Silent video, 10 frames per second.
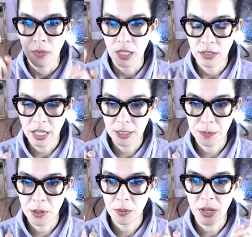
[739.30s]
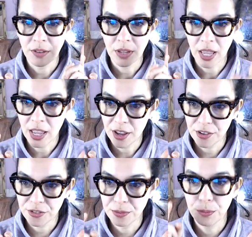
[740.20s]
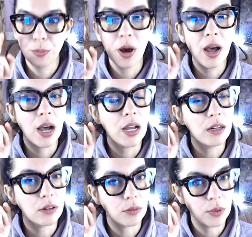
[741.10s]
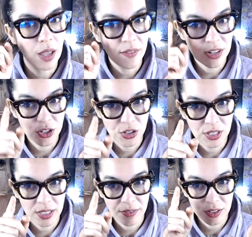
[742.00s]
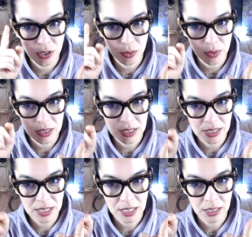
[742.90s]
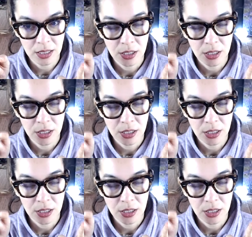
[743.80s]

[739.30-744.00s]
Next part, we have F, but we have a G7 to a C.